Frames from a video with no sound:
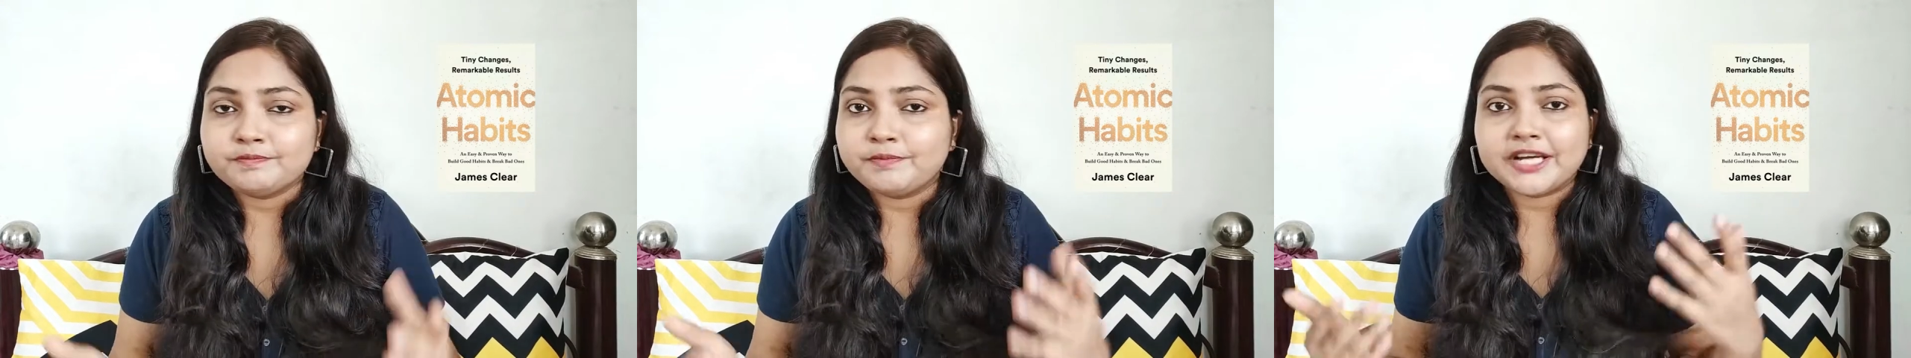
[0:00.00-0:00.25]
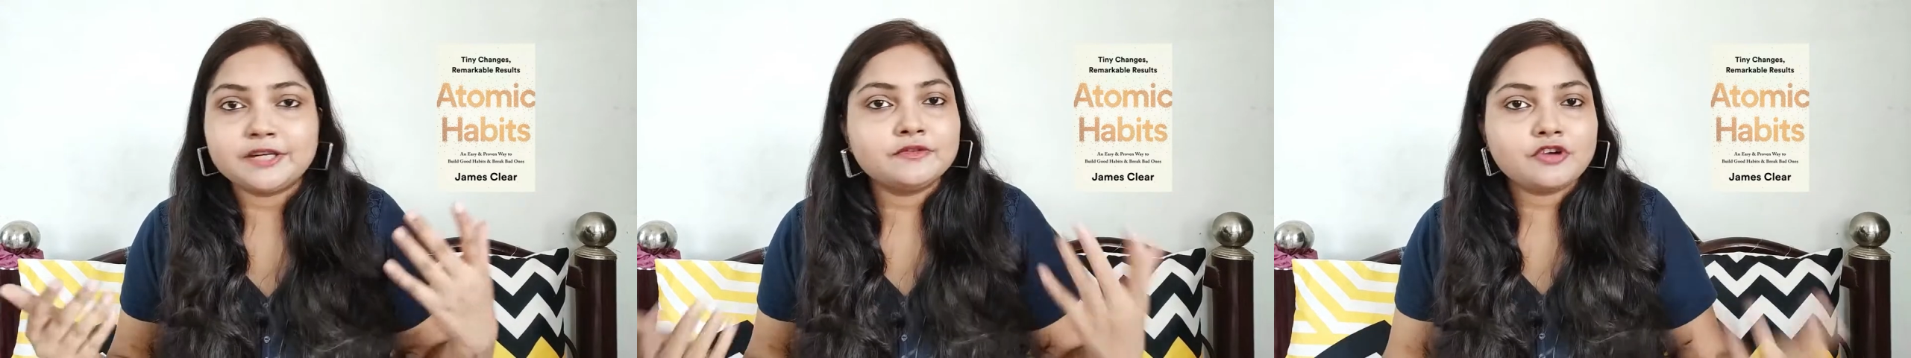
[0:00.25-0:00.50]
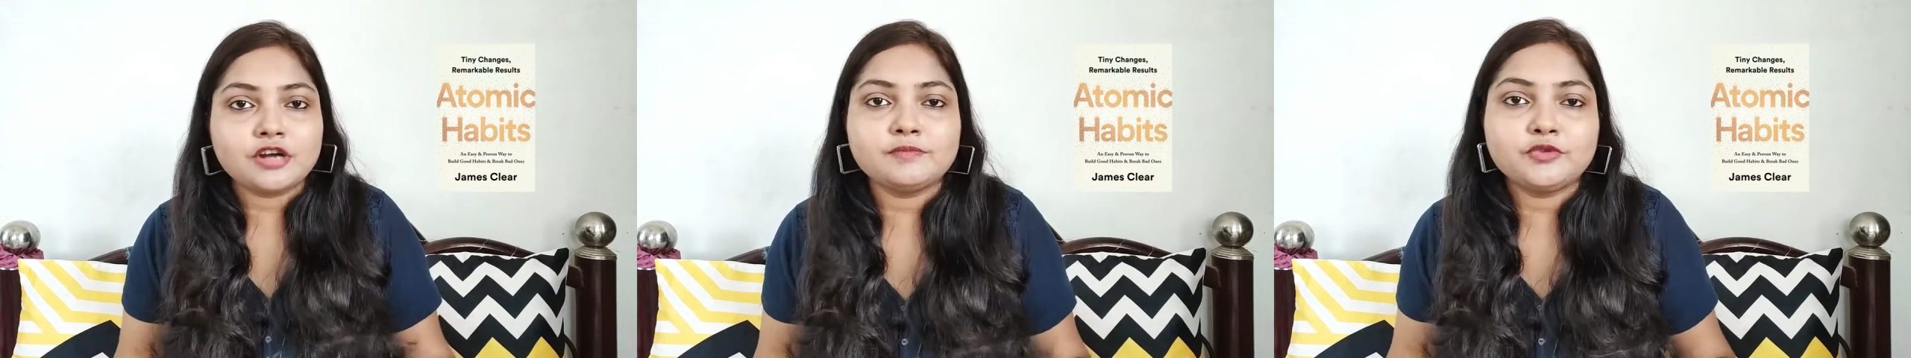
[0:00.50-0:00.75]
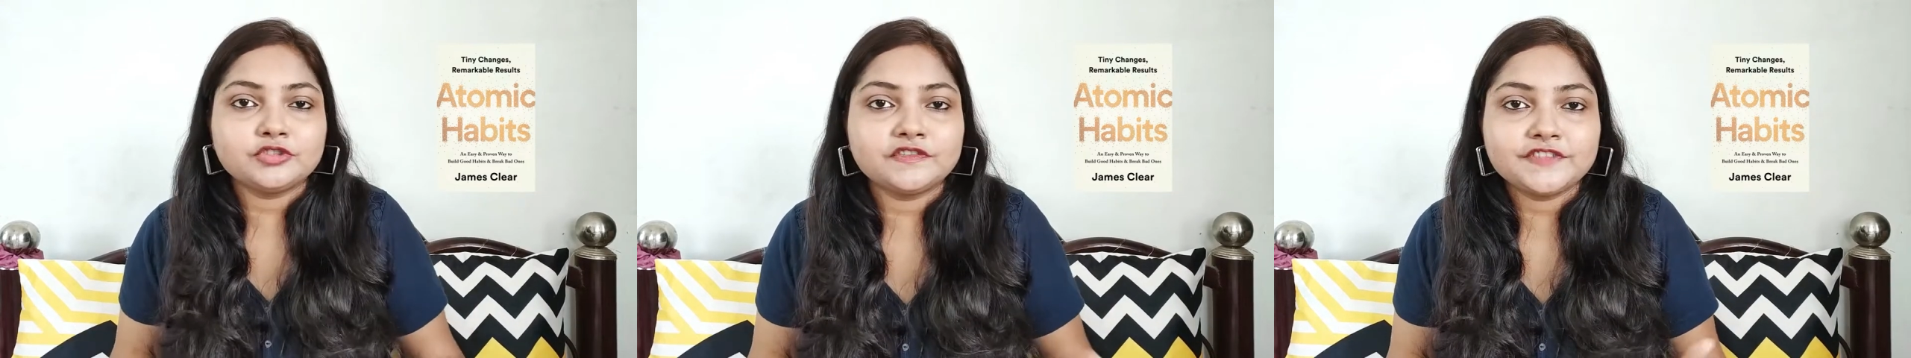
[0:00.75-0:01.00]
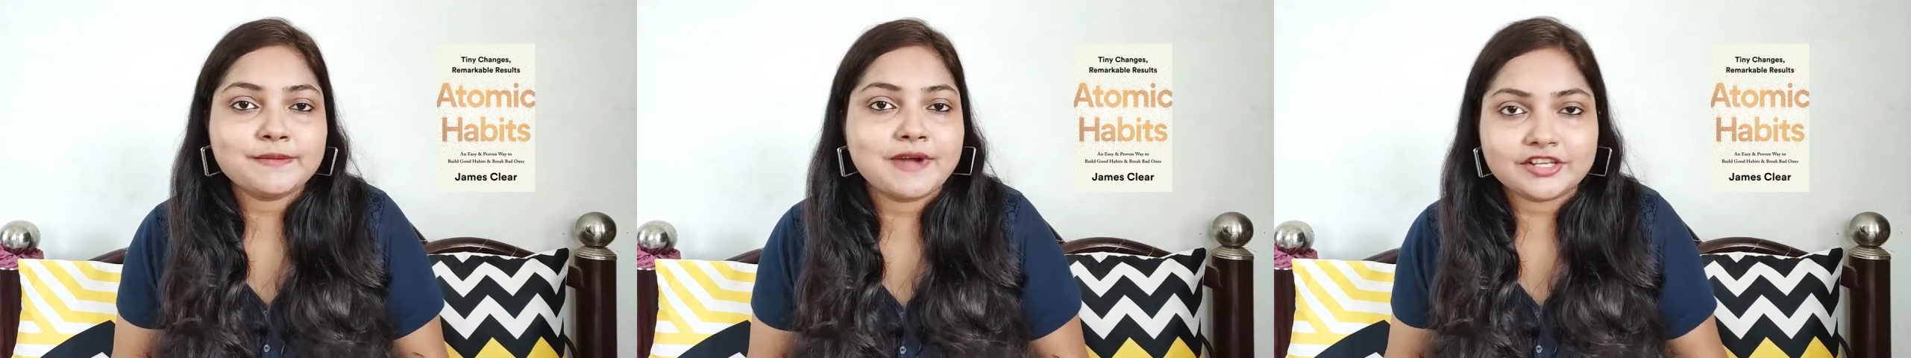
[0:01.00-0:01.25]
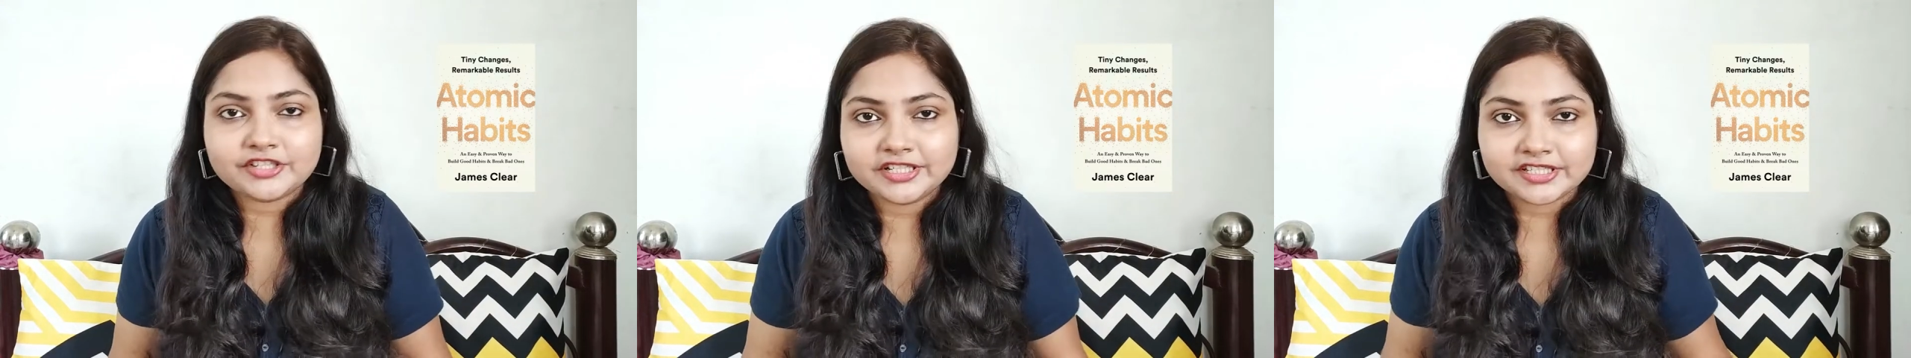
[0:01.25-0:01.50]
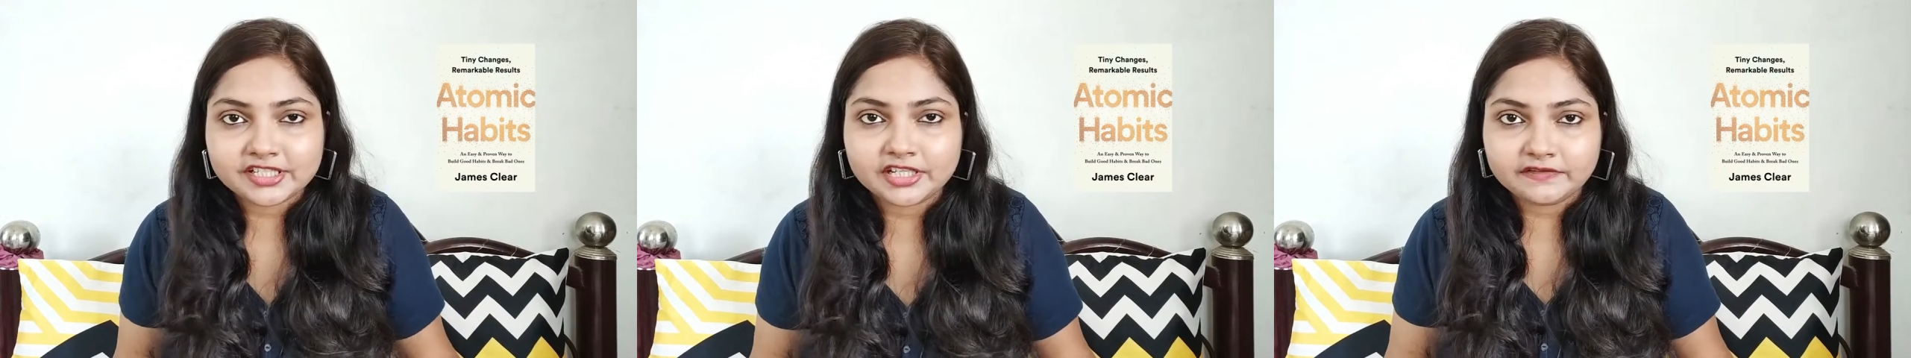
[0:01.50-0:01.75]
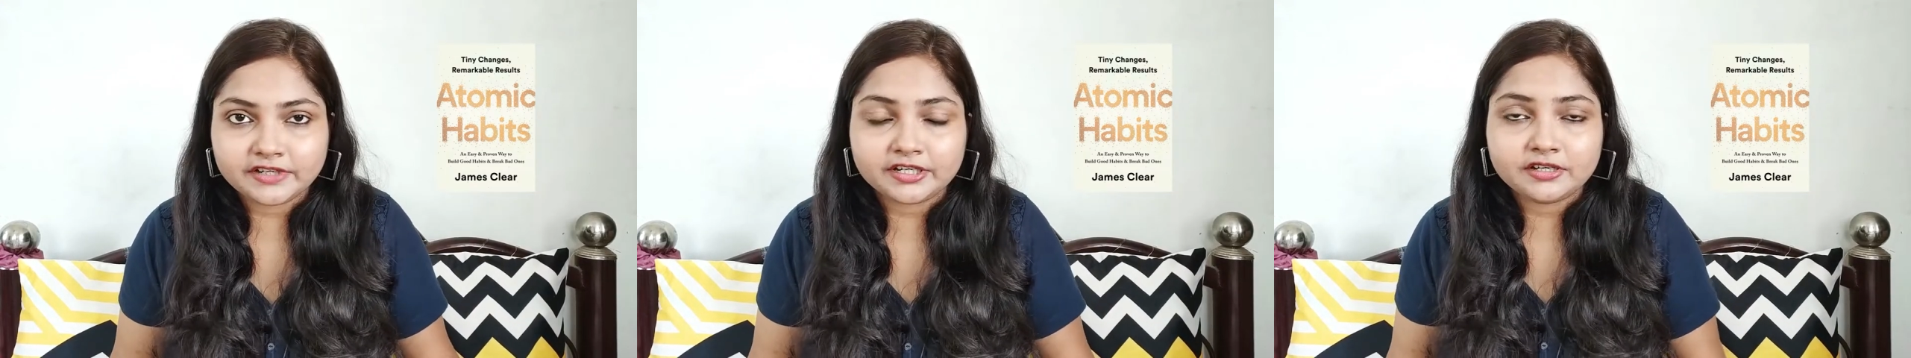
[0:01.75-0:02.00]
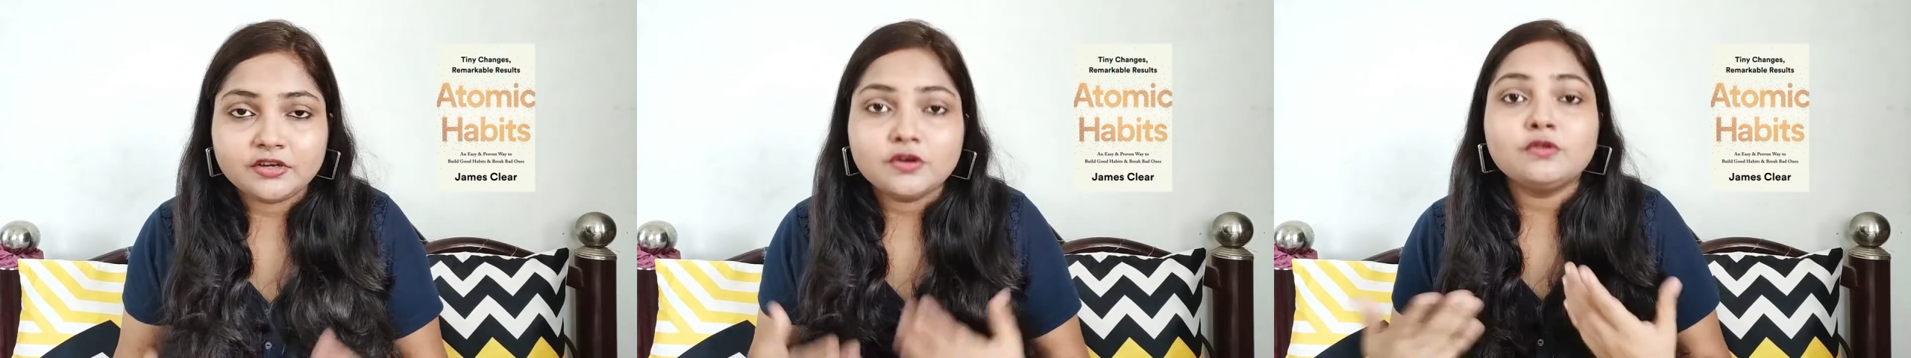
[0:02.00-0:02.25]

but not both of them actually achieve it.